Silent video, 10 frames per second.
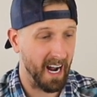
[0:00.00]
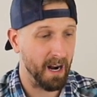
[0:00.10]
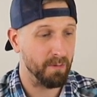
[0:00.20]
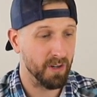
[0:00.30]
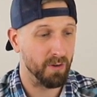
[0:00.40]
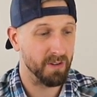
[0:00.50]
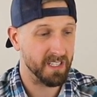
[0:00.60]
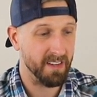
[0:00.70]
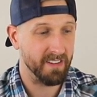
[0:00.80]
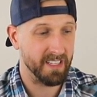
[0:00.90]
I would go with
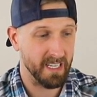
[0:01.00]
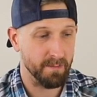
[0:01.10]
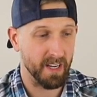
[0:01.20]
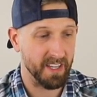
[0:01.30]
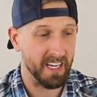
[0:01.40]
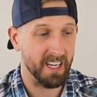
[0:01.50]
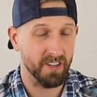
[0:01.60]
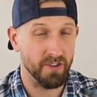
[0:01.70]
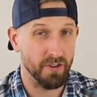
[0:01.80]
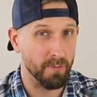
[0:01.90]
Steven Sims. I think he
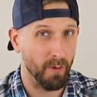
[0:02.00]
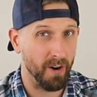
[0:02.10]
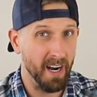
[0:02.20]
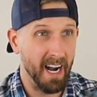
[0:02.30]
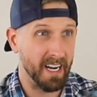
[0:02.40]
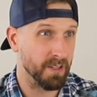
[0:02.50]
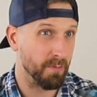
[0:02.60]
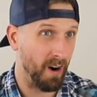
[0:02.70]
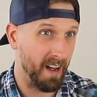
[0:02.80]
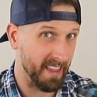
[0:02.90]
can do more, and he's
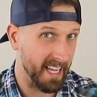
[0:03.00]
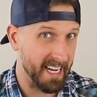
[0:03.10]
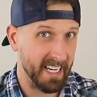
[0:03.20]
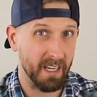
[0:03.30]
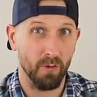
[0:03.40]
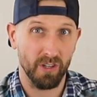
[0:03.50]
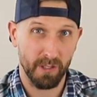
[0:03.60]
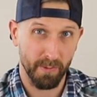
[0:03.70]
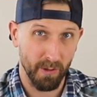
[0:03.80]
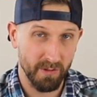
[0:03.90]
more athletic and more
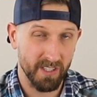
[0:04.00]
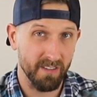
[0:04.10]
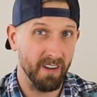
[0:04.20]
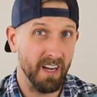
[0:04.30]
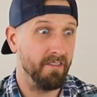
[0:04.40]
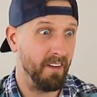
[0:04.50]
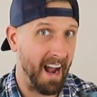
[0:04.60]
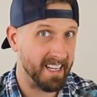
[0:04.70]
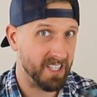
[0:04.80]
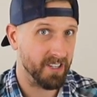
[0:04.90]
explosive,
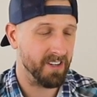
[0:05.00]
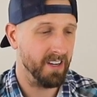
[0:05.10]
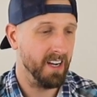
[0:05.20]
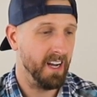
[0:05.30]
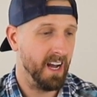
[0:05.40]
faster.